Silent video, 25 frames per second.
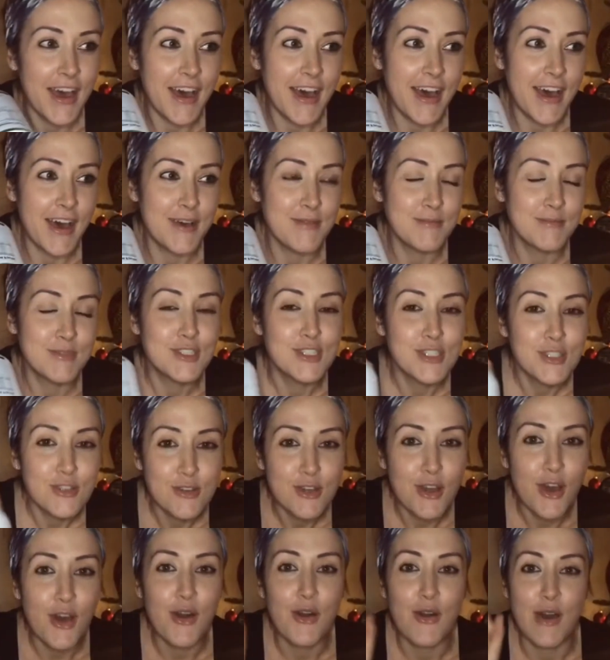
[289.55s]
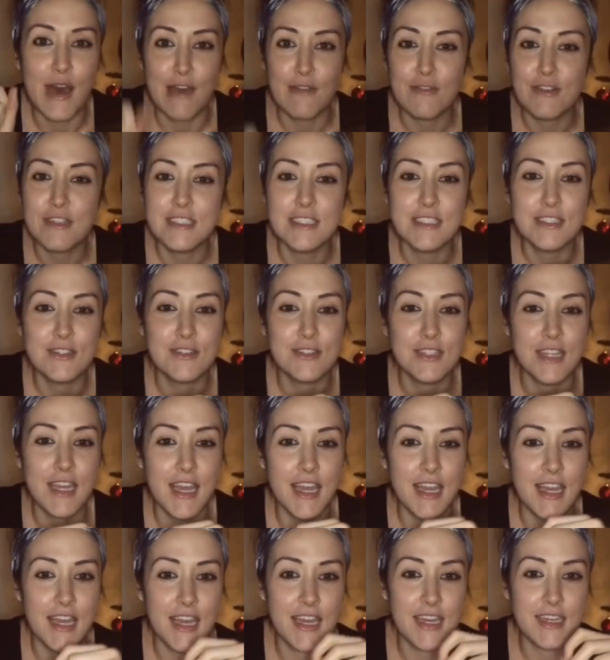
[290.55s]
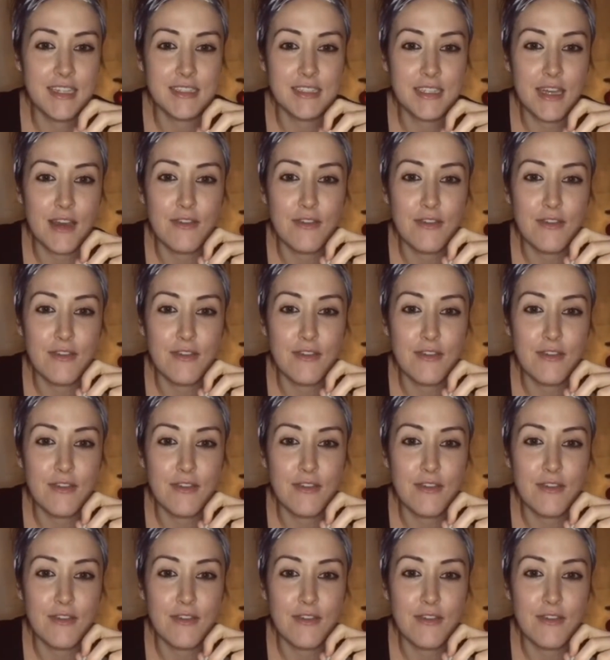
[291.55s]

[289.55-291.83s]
to go every single day is